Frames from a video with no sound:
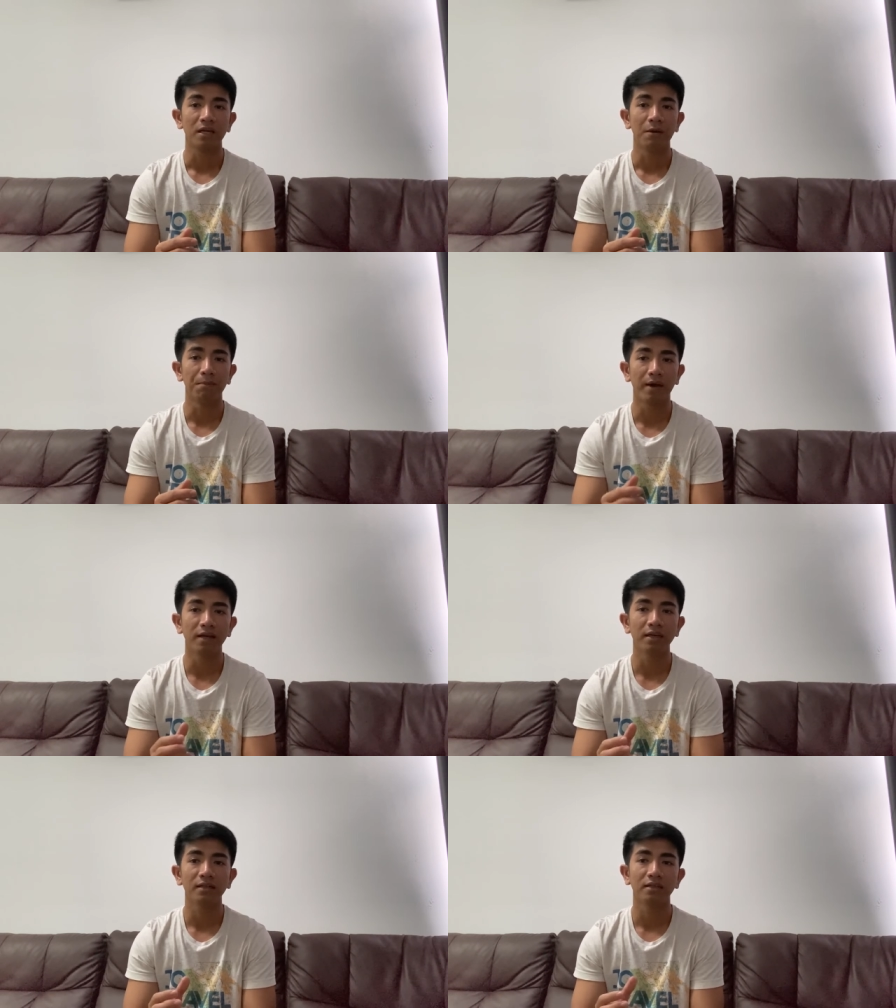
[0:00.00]

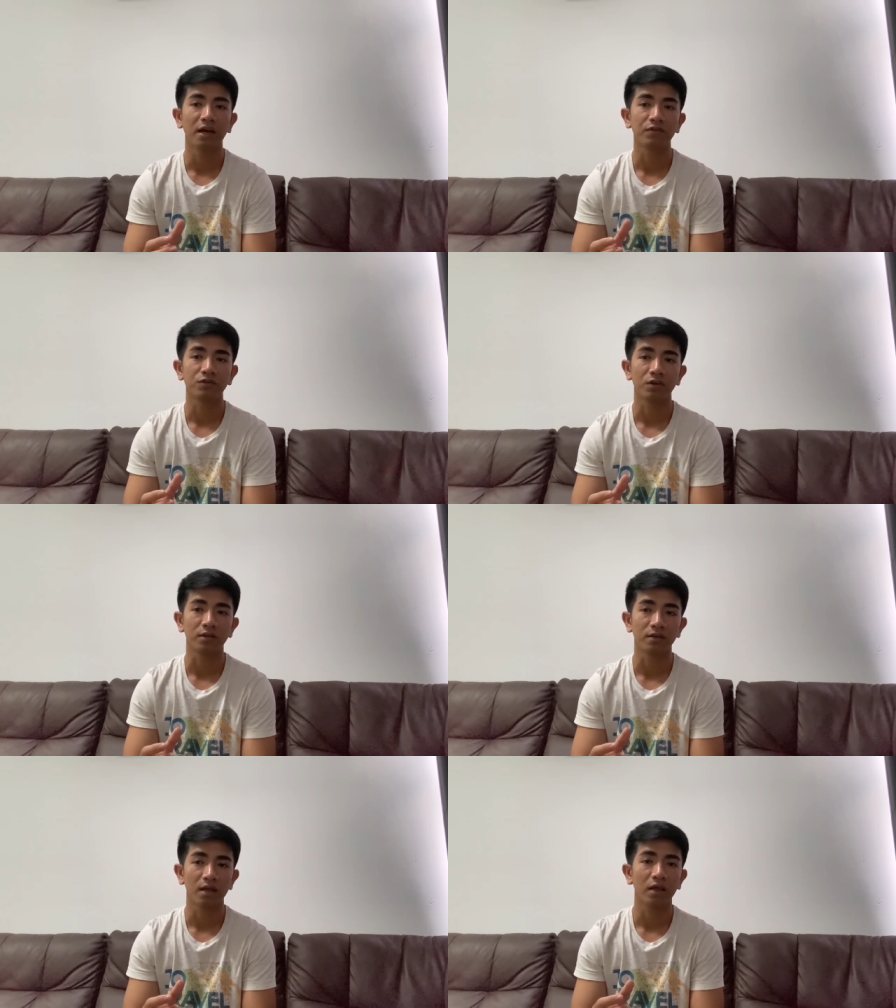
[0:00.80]
Immediately after the
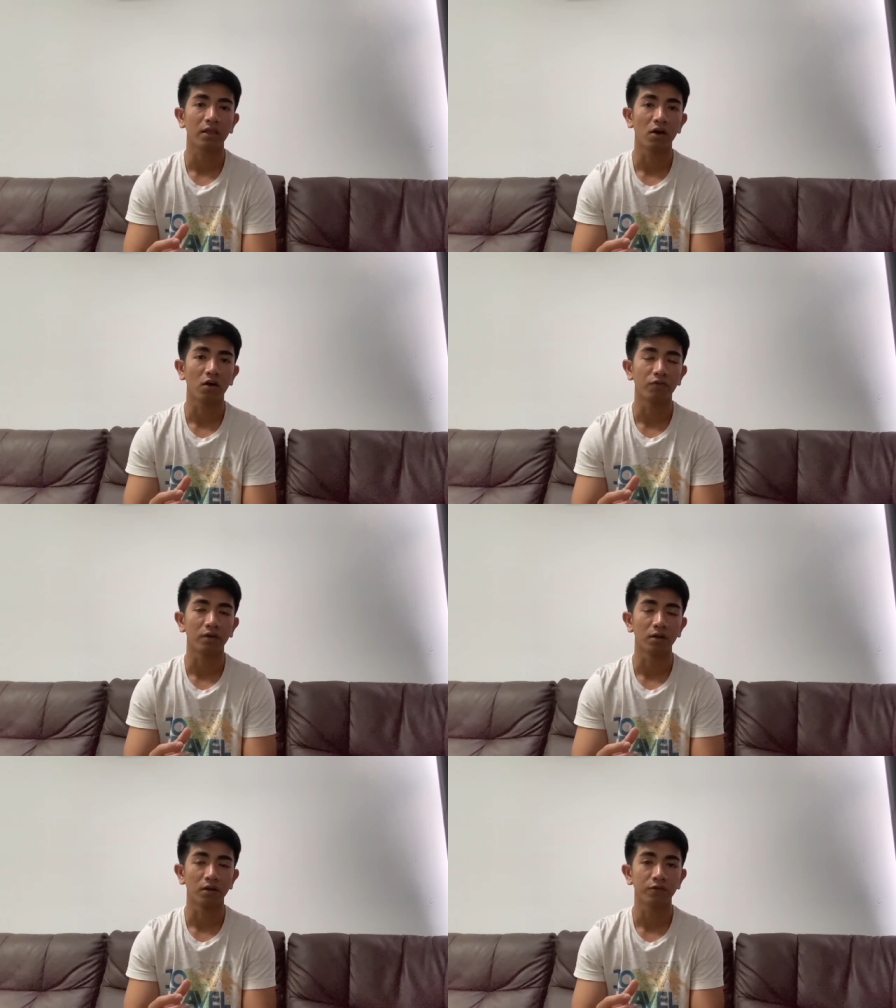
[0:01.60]
death of a
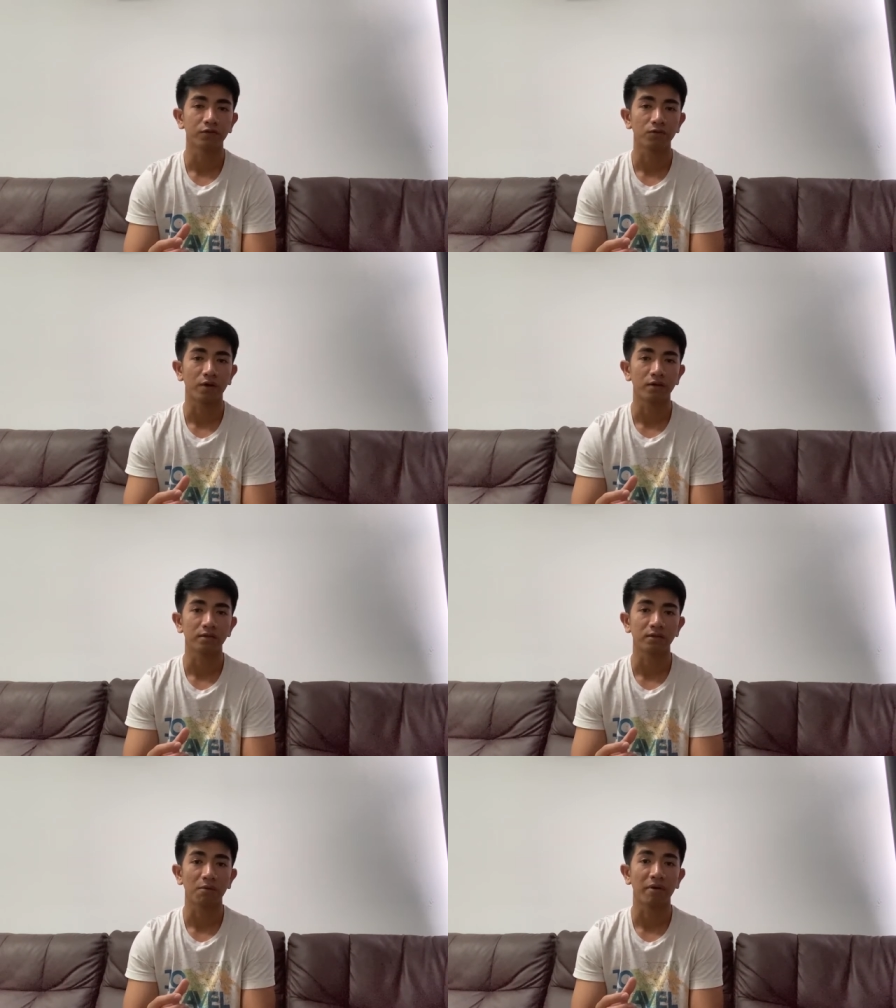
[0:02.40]
loved one,
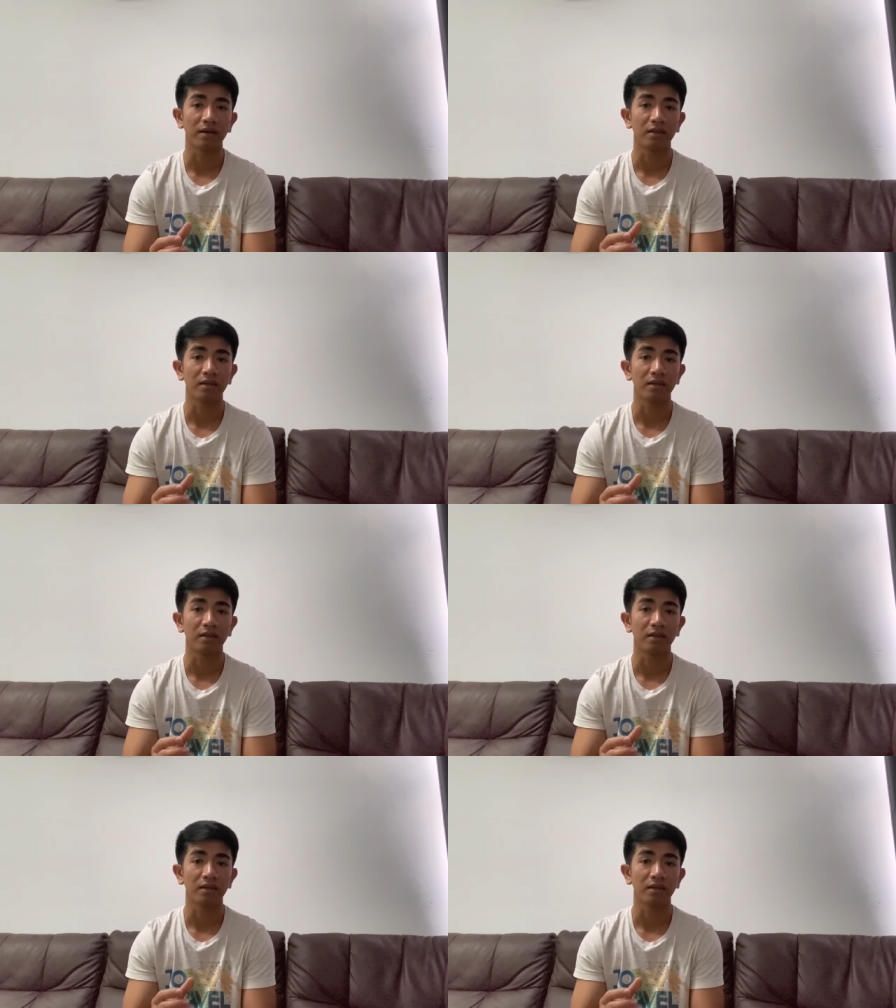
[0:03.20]
somebody